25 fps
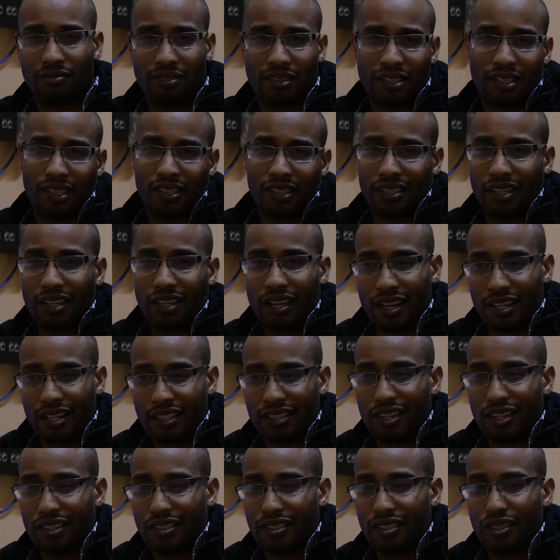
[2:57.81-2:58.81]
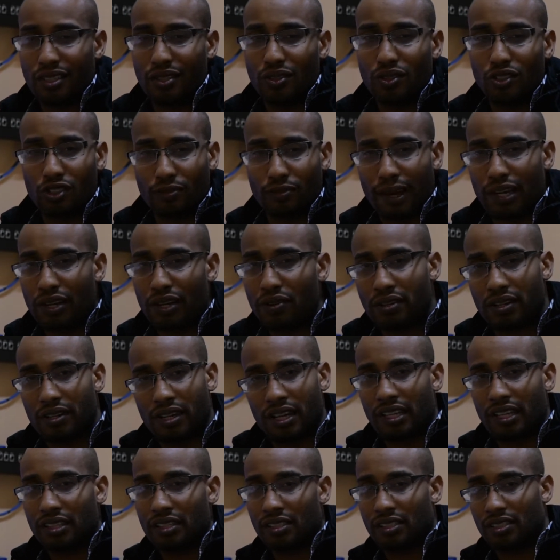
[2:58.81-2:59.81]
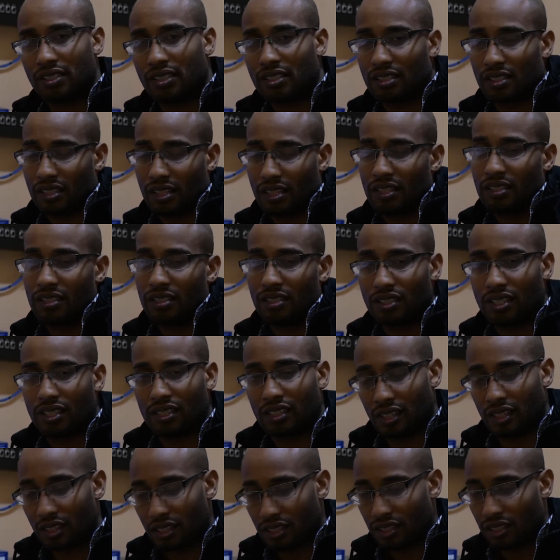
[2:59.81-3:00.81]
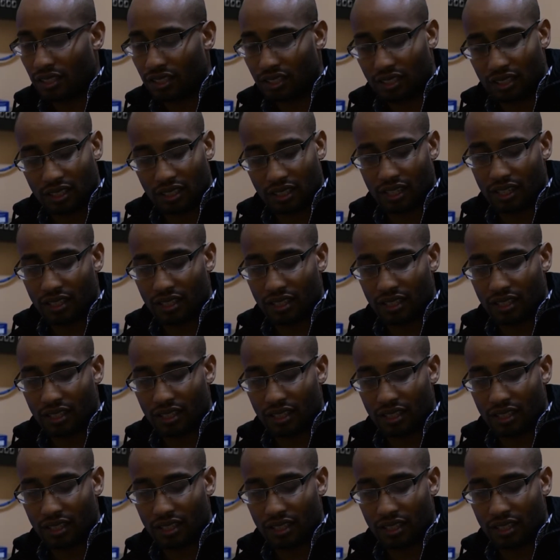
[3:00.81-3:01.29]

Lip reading: it's just, there's nothing to lose by doing that. It's just in